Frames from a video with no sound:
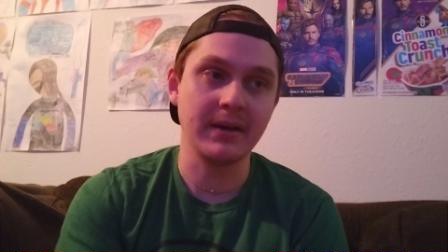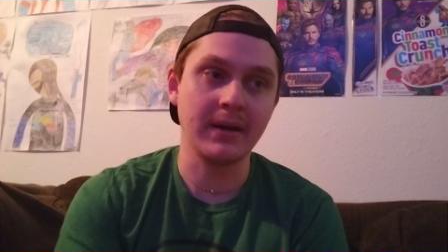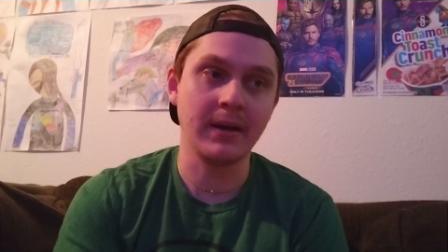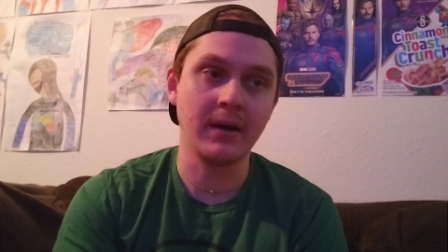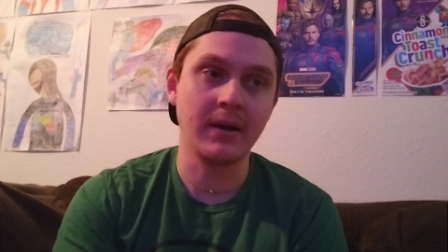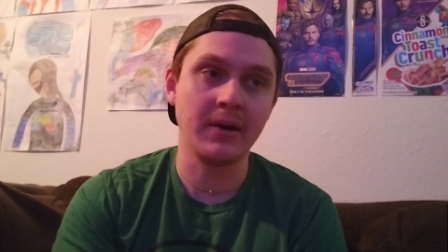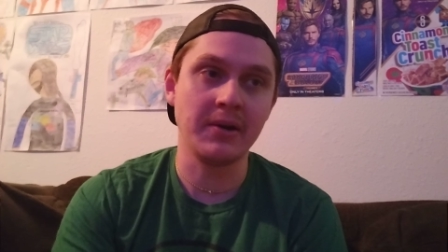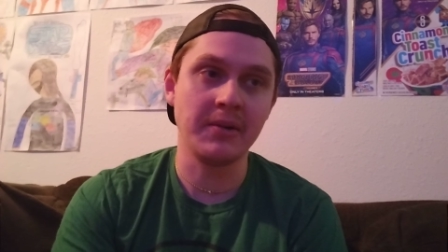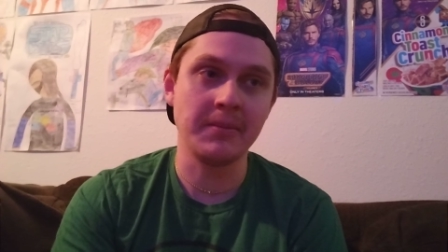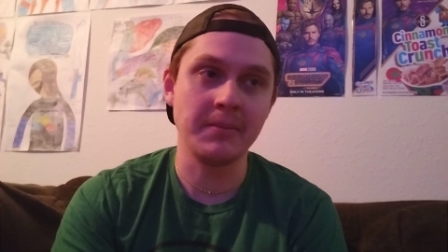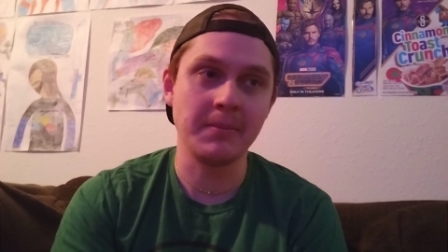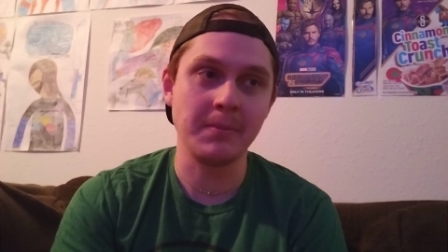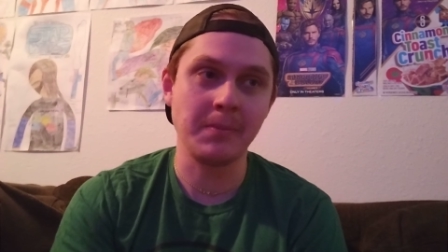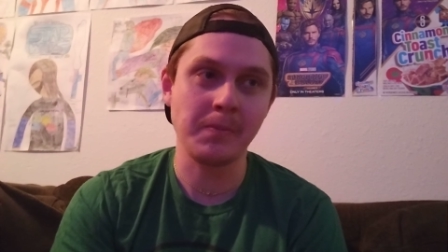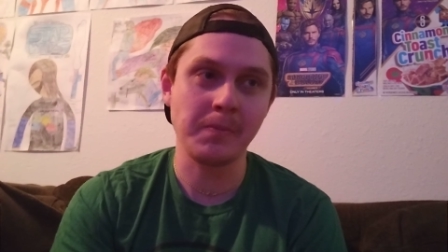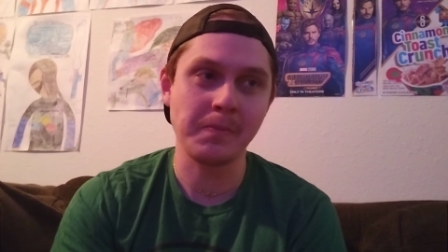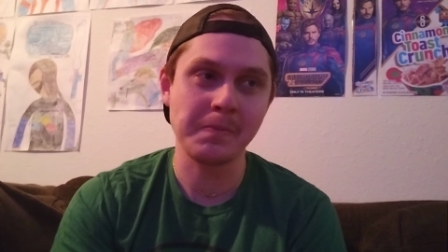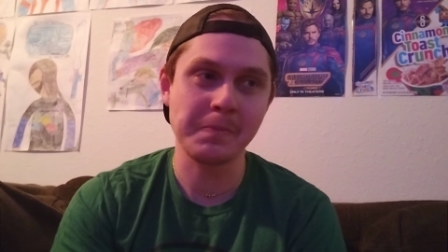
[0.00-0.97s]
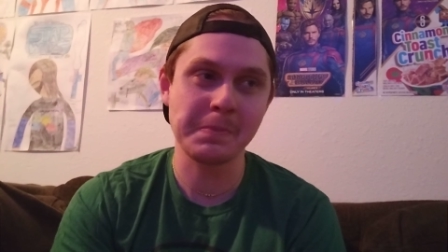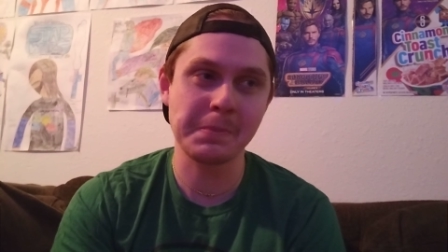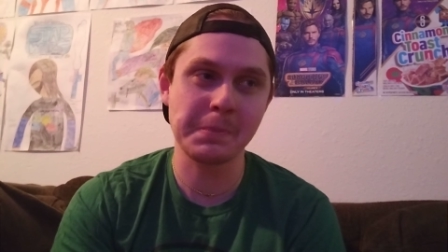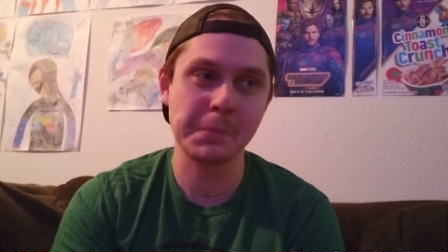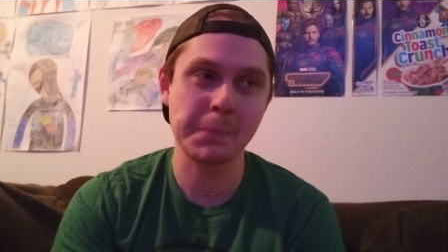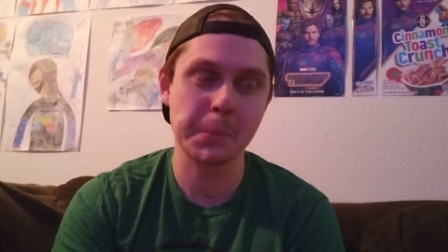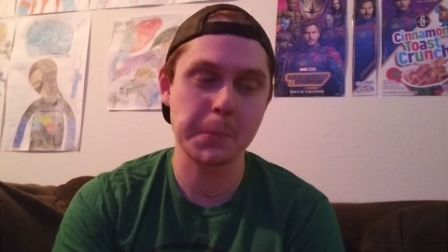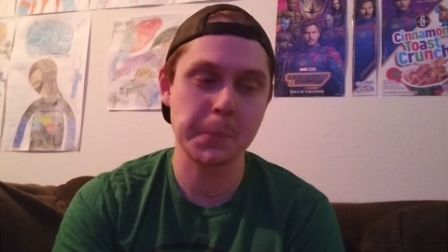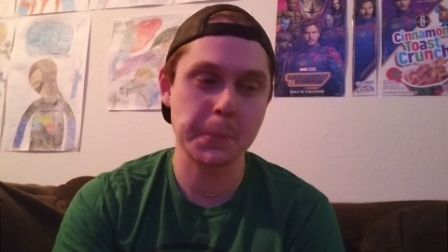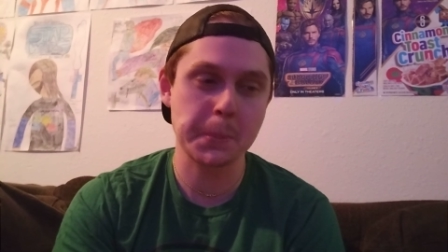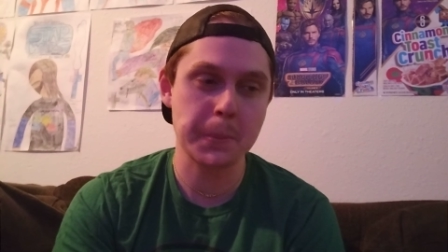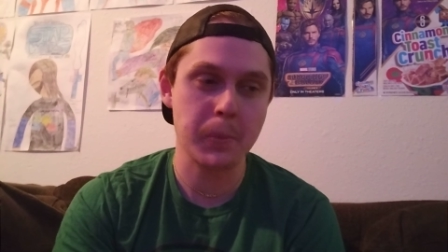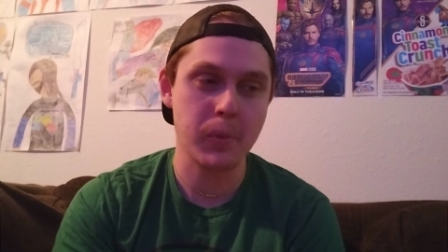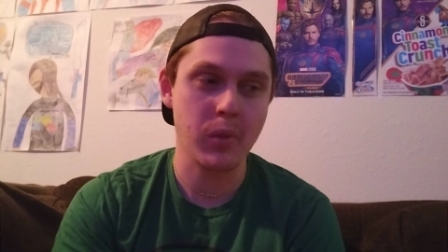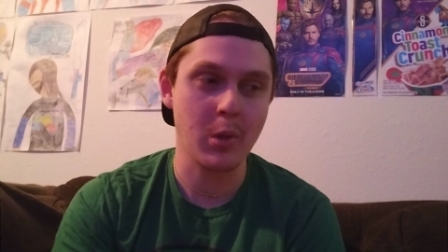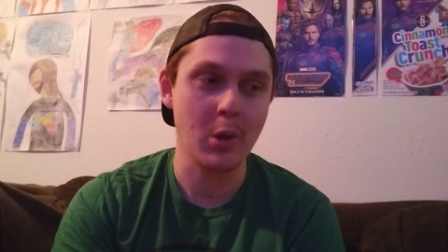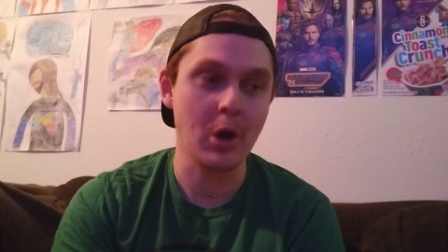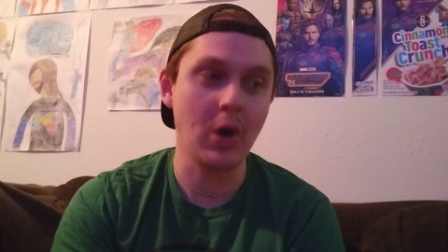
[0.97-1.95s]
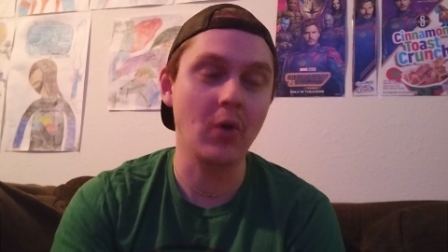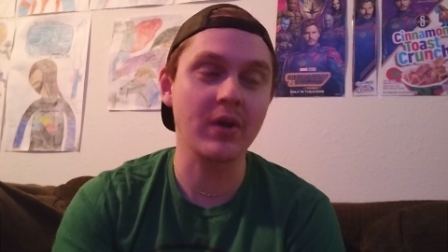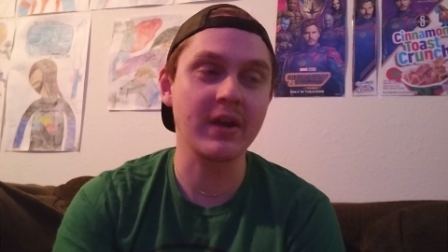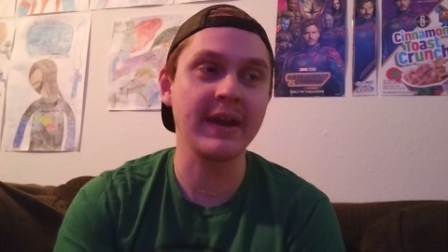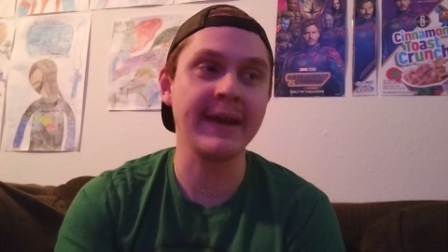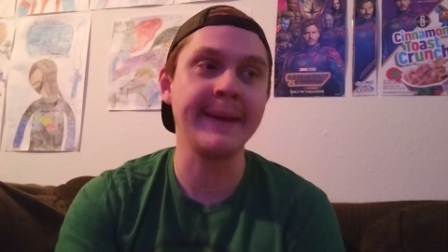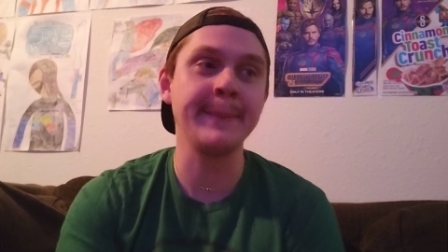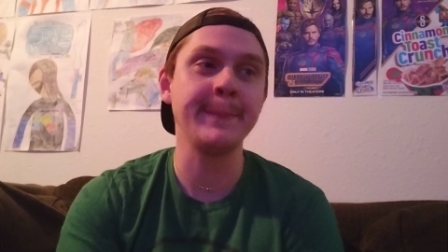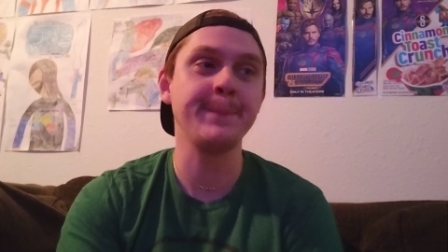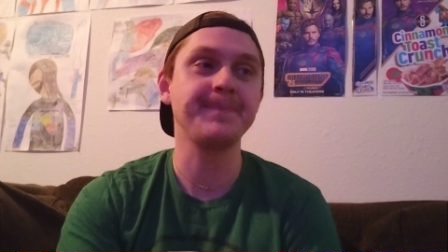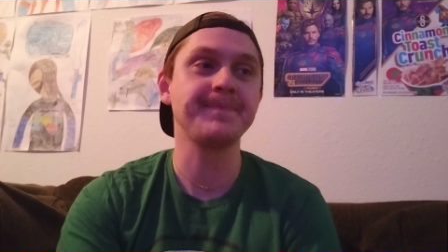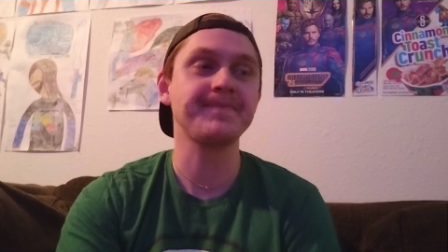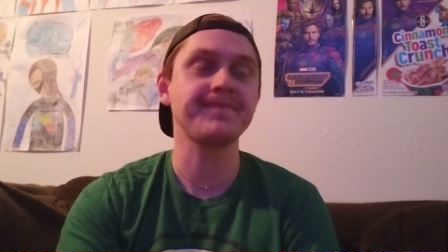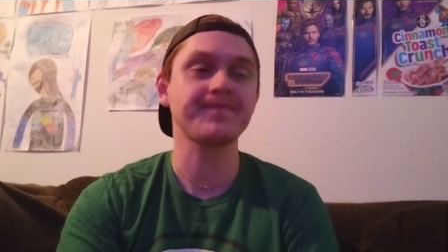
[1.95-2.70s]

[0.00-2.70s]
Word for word: Um, okay.